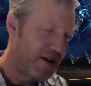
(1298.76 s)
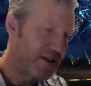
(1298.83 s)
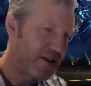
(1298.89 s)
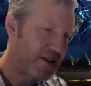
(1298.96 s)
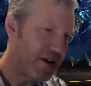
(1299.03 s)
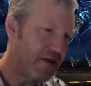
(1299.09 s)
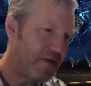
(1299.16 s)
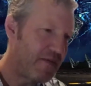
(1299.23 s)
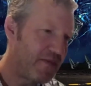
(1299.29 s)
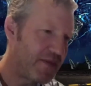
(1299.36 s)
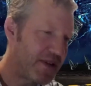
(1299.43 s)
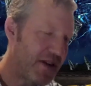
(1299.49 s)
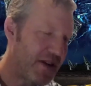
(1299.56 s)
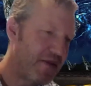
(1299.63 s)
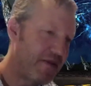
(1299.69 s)

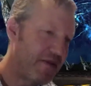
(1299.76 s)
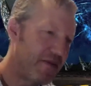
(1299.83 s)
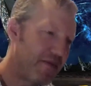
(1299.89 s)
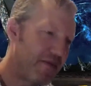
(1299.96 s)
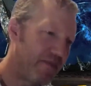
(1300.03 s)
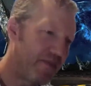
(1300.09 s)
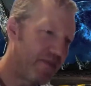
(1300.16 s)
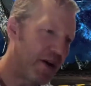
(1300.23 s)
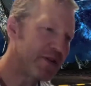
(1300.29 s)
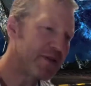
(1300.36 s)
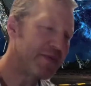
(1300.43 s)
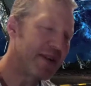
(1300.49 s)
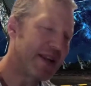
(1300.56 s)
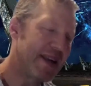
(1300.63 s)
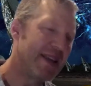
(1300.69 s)
So
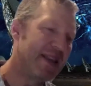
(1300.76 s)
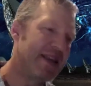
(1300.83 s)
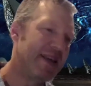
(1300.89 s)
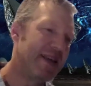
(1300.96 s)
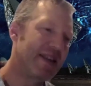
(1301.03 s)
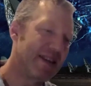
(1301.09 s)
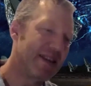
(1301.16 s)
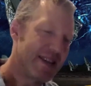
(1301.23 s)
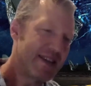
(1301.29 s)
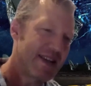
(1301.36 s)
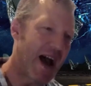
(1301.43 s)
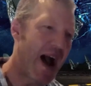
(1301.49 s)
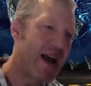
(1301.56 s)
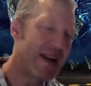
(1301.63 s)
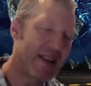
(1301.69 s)
ultimately, the
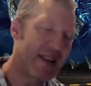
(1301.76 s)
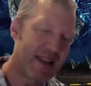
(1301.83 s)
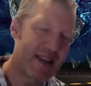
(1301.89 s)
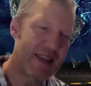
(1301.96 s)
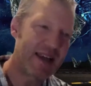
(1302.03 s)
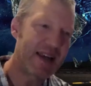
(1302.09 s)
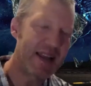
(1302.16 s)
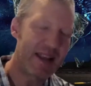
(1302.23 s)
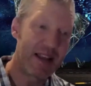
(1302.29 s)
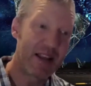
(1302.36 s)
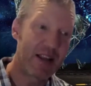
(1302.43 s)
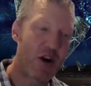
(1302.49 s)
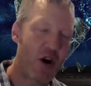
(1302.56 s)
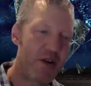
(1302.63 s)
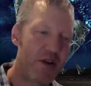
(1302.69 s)
design and the thinking,
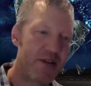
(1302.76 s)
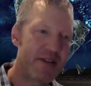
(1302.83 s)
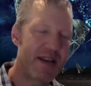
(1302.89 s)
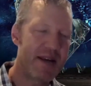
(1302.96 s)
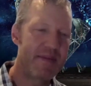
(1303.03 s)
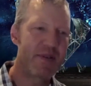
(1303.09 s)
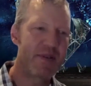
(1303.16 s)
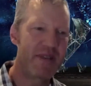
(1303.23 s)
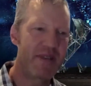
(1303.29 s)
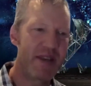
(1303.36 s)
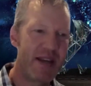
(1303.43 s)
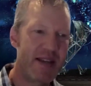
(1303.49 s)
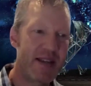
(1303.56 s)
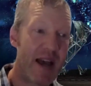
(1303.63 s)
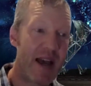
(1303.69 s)
the concept of
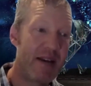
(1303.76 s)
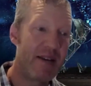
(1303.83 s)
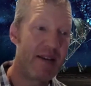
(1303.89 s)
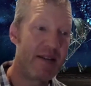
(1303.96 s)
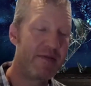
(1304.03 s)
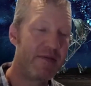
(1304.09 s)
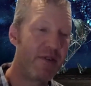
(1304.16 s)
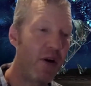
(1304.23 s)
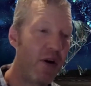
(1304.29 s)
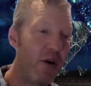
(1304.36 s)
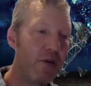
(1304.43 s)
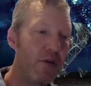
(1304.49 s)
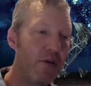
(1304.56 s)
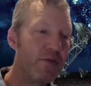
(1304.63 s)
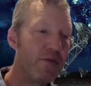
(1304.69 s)
the SKA
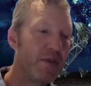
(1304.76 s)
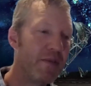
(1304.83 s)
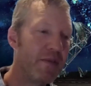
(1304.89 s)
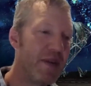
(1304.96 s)
evolved.